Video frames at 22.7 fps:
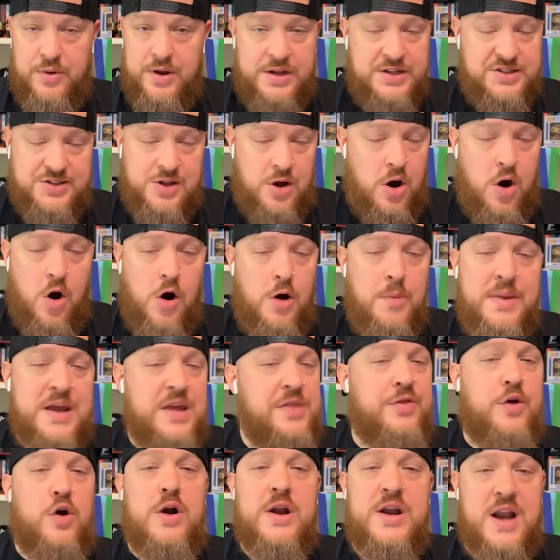He's the
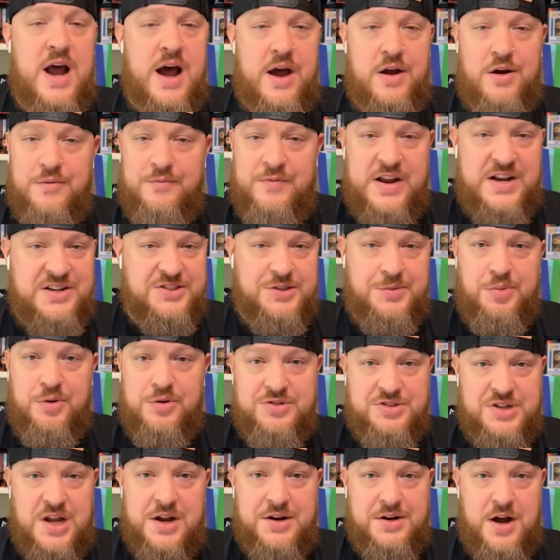RB39 on
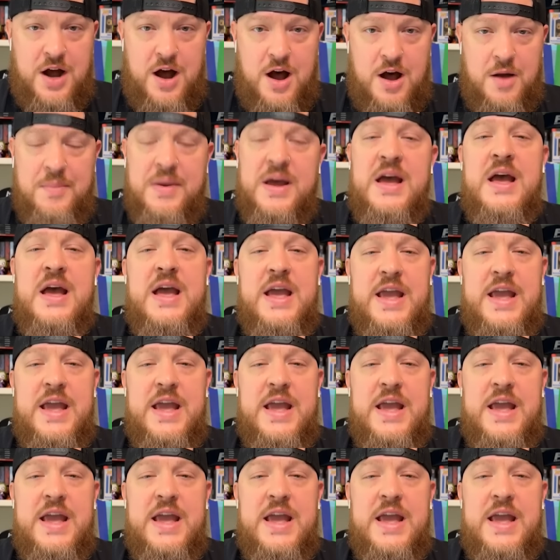fantasypros.com.